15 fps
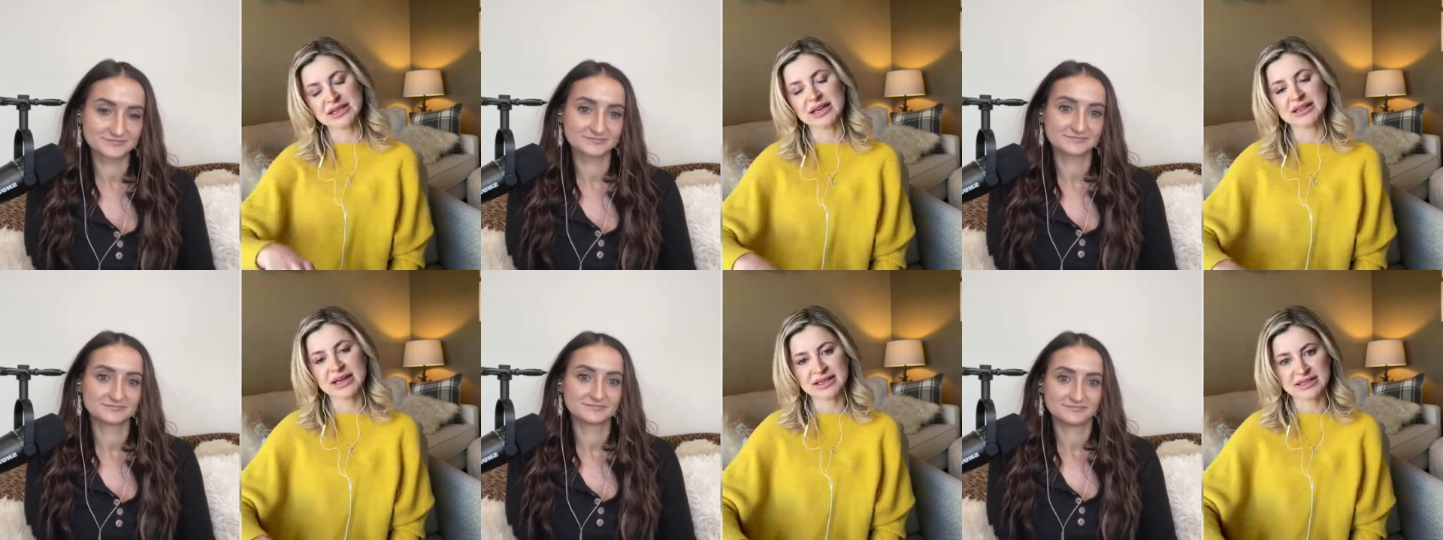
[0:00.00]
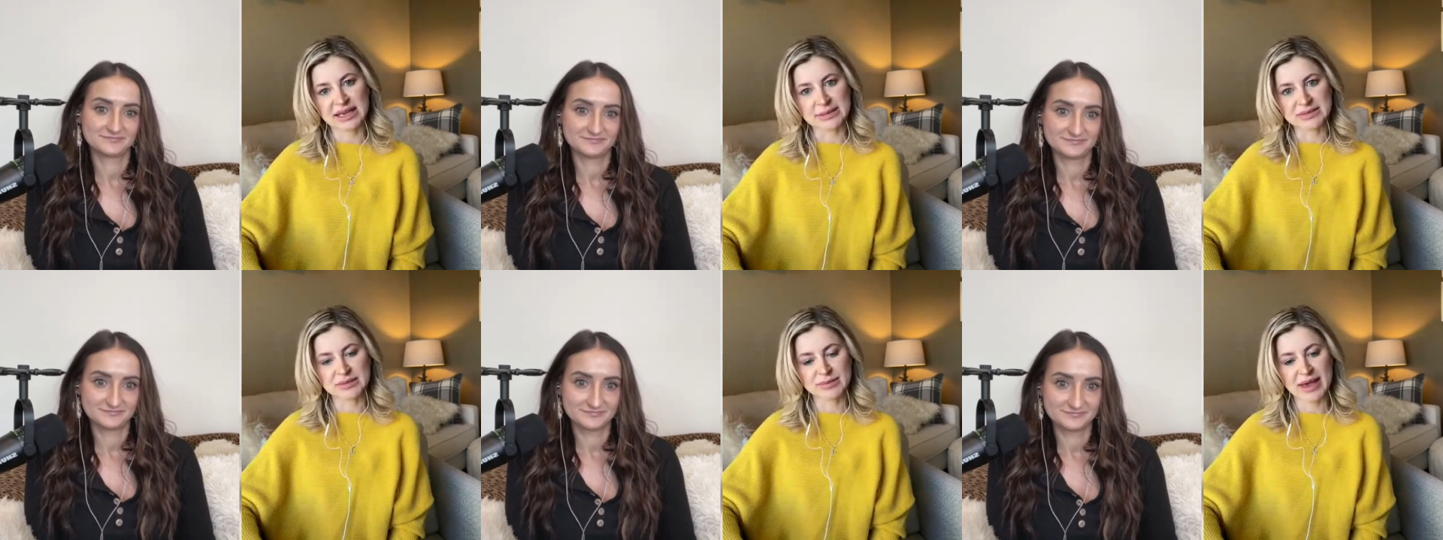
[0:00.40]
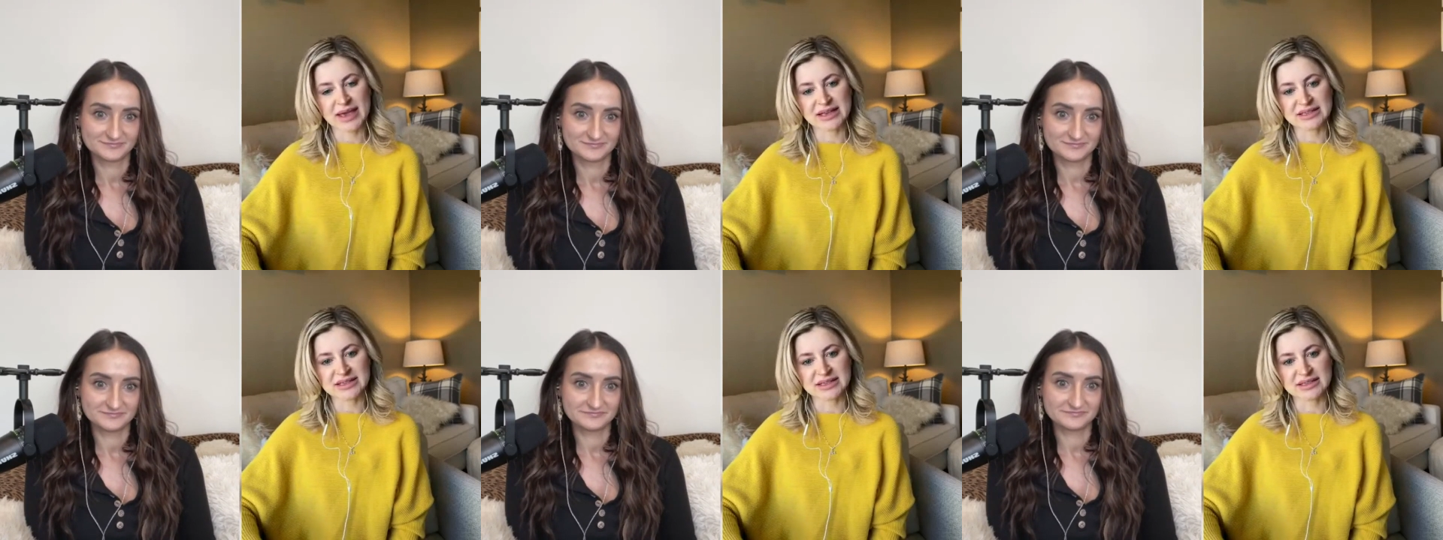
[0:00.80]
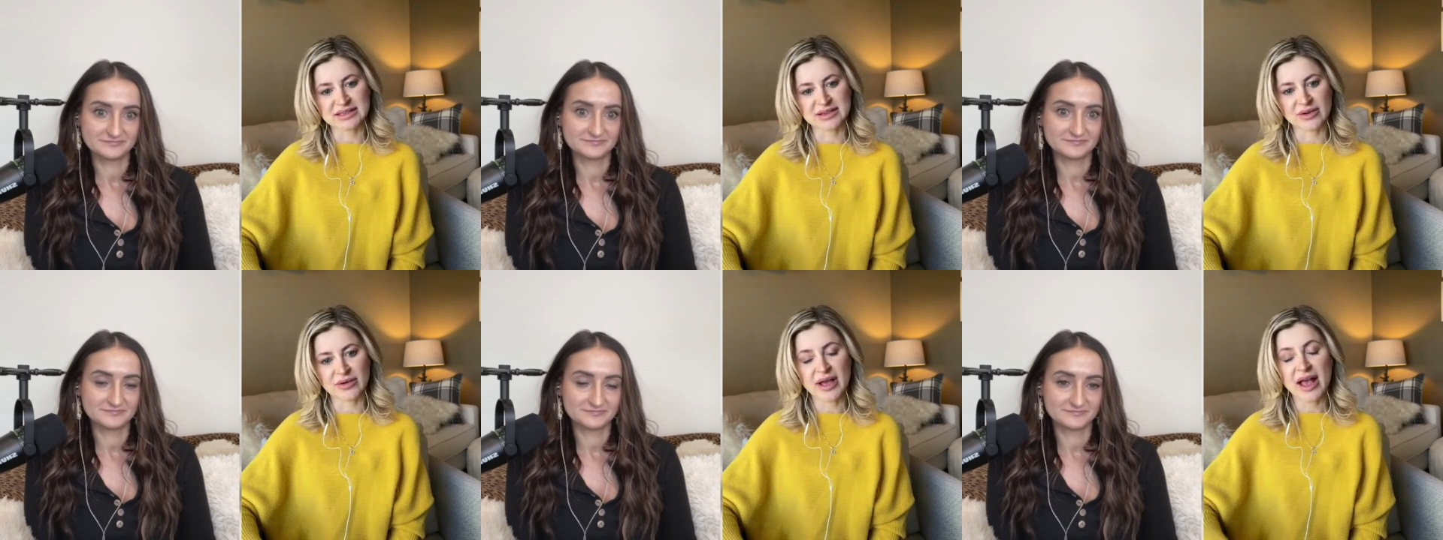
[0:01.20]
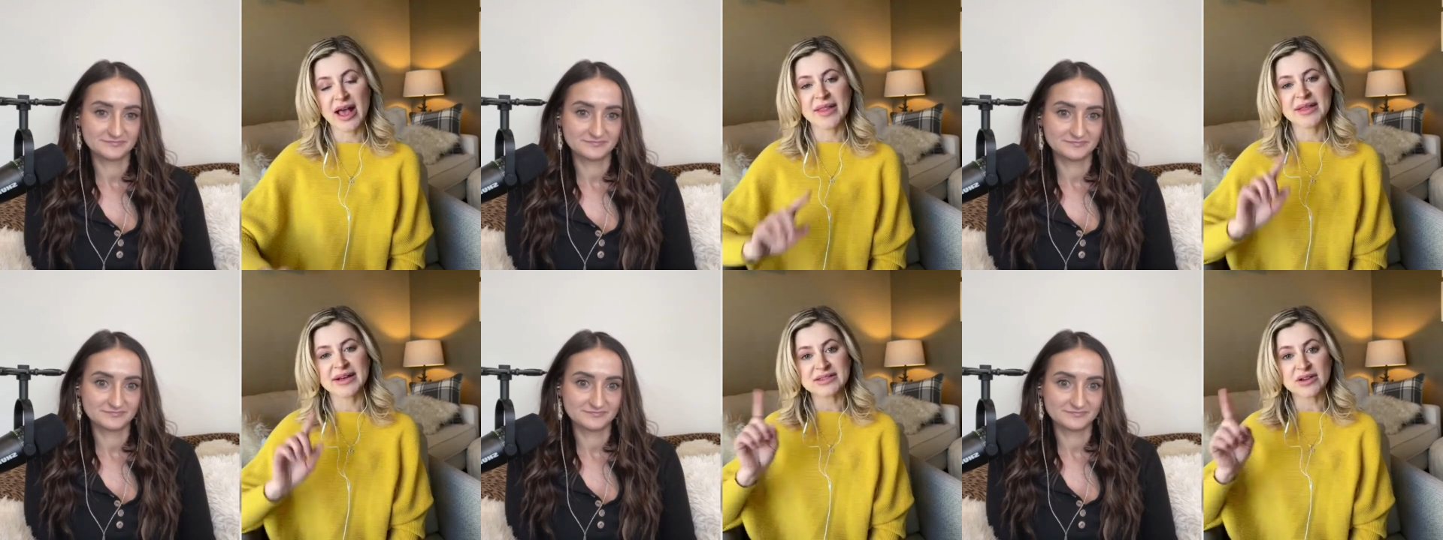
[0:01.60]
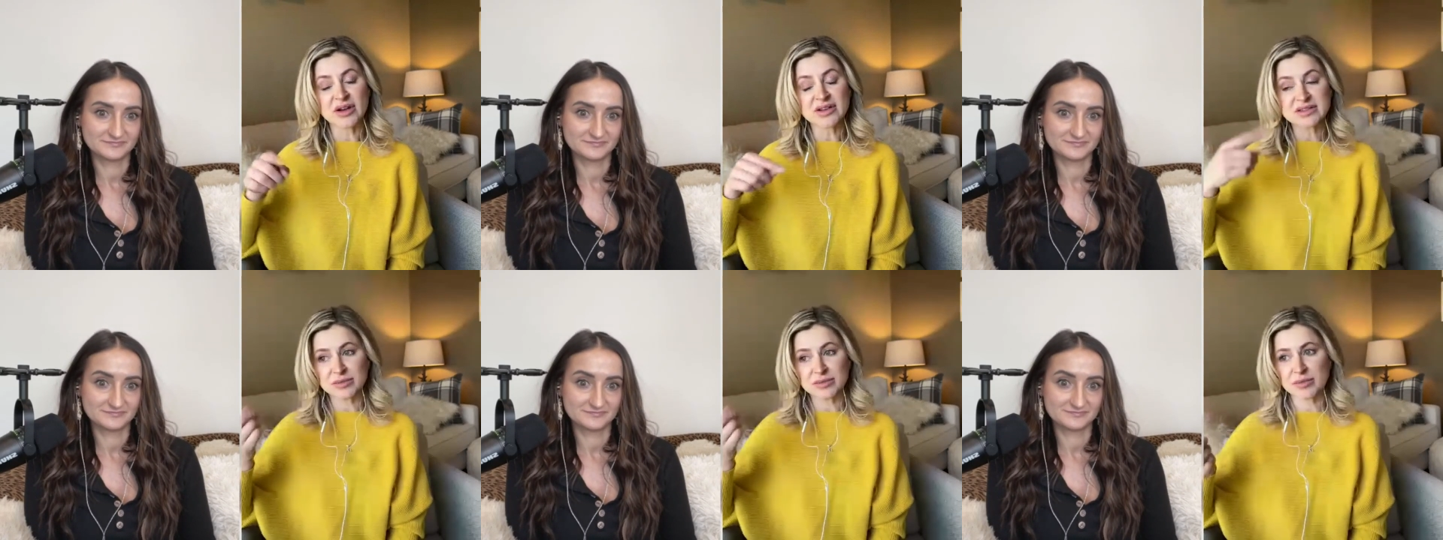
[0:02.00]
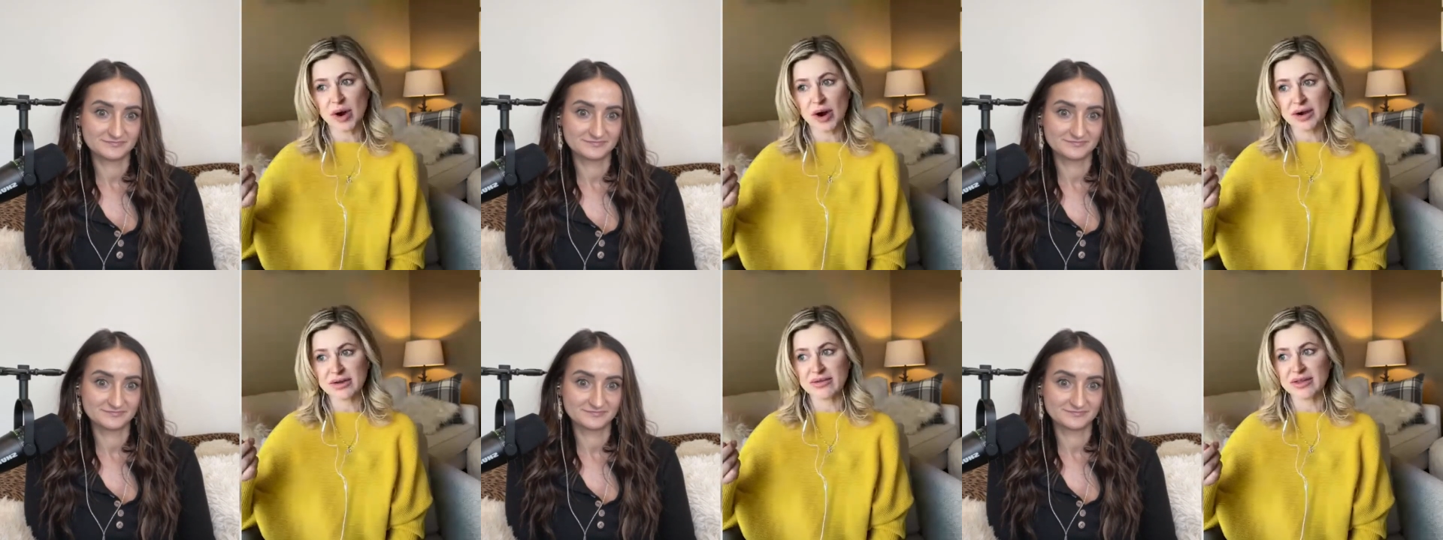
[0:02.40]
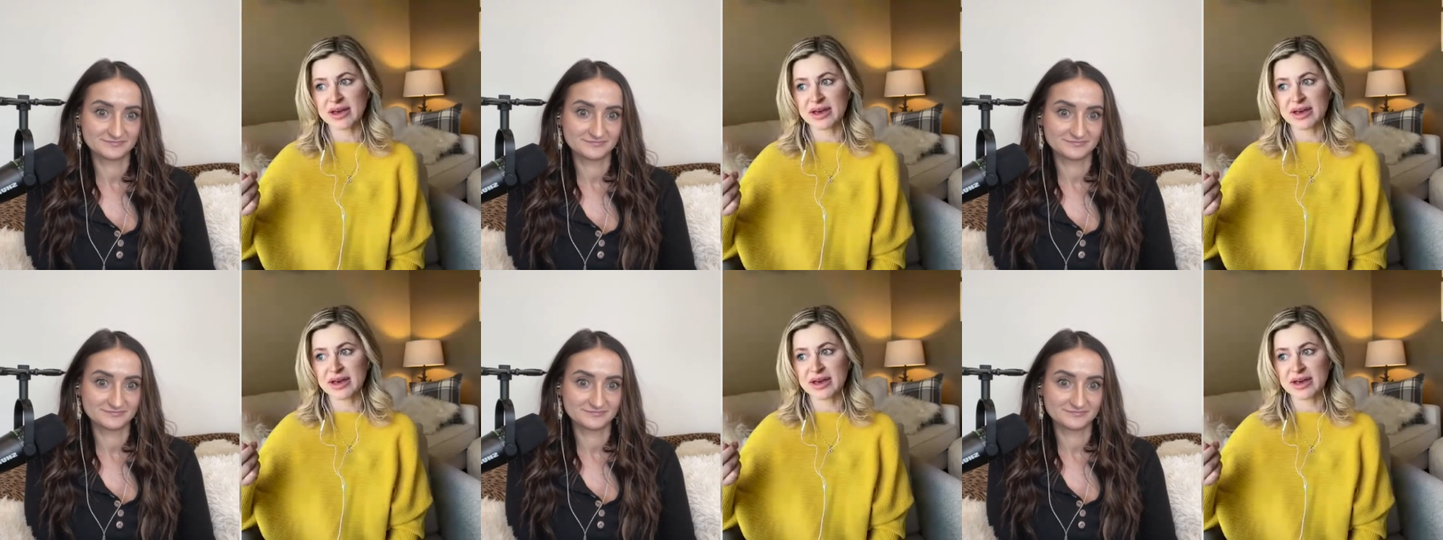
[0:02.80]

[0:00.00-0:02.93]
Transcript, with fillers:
Speaker 1: in that same space. And so that's also part of the,